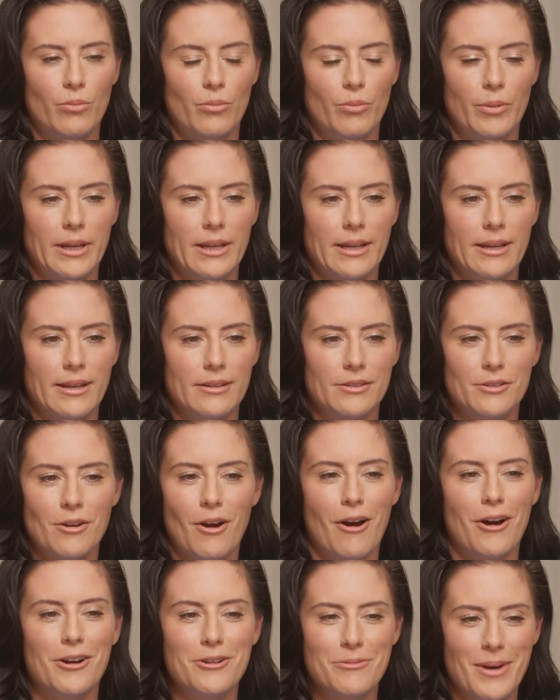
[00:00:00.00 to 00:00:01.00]
we
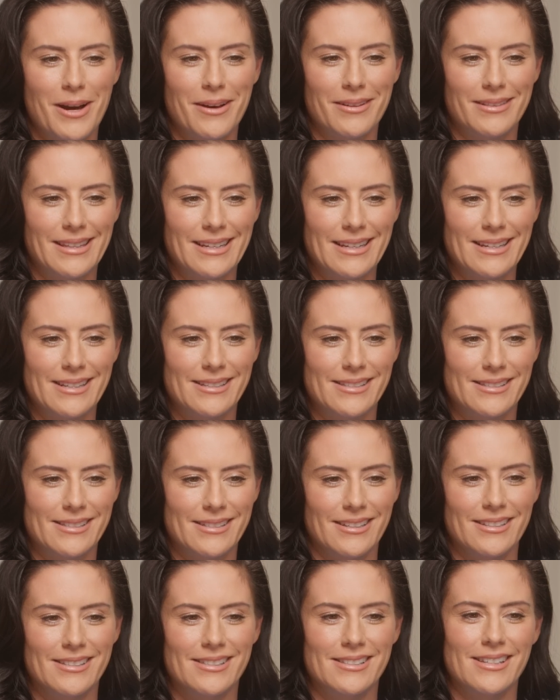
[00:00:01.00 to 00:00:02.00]
talk about this
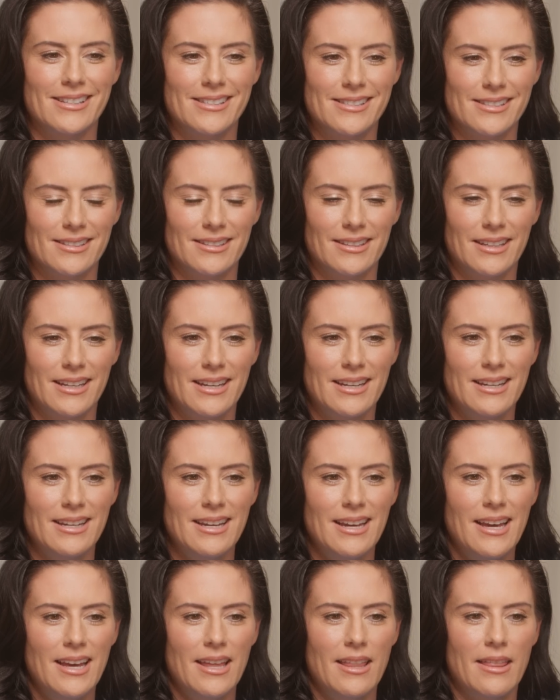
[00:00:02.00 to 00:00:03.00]
consistently
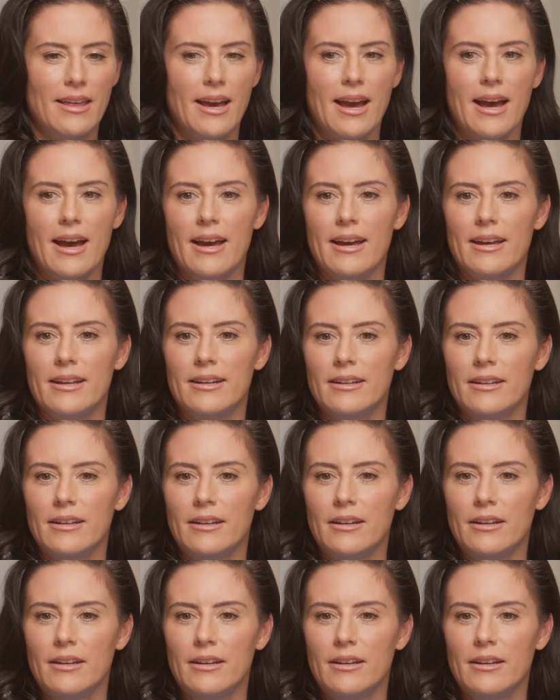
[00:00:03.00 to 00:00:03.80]
that